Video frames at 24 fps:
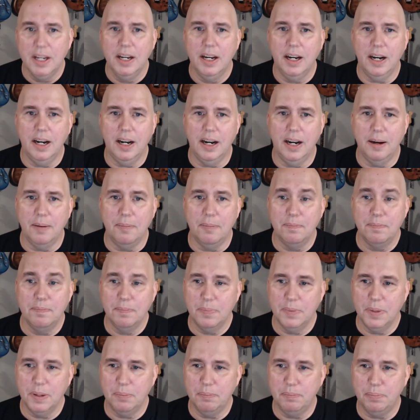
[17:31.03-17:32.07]
Um,
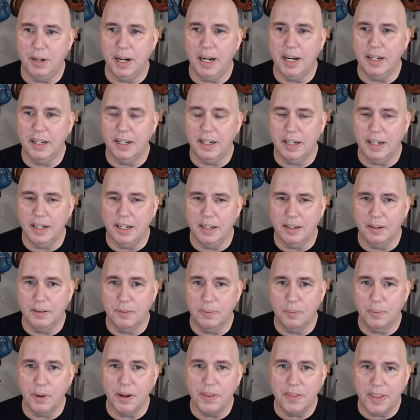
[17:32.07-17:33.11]
but uh,
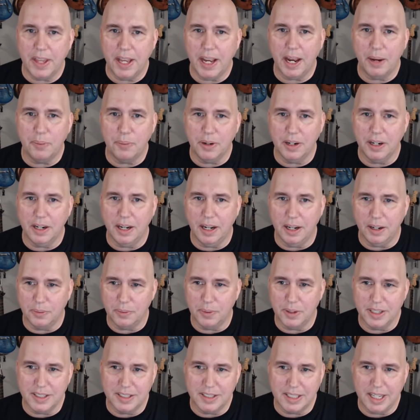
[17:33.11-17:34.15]
one thing I want I
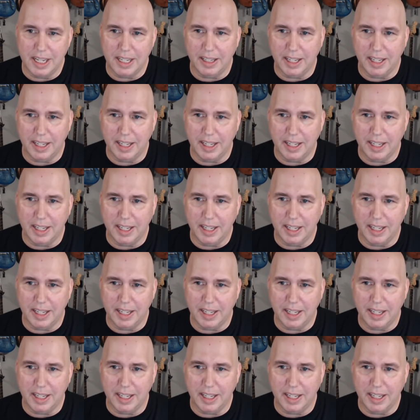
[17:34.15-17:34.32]
want to say,